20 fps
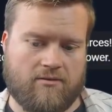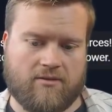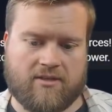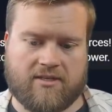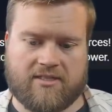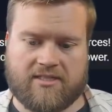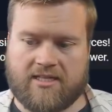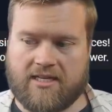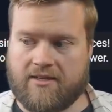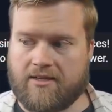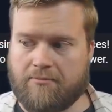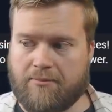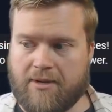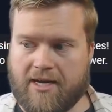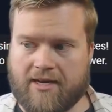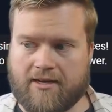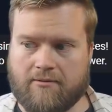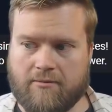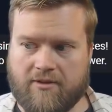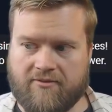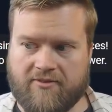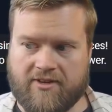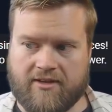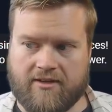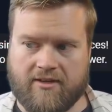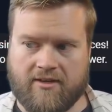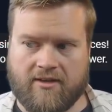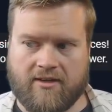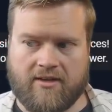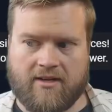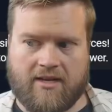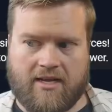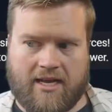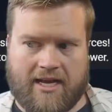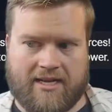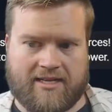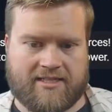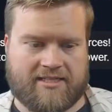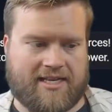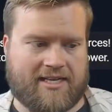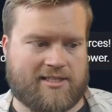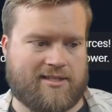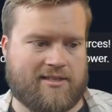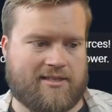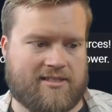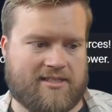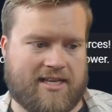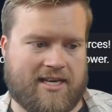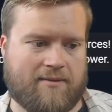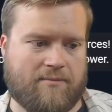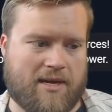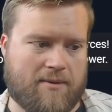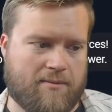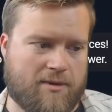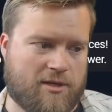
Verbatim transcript: You can see on the bottom of it, and it's actually saying maybe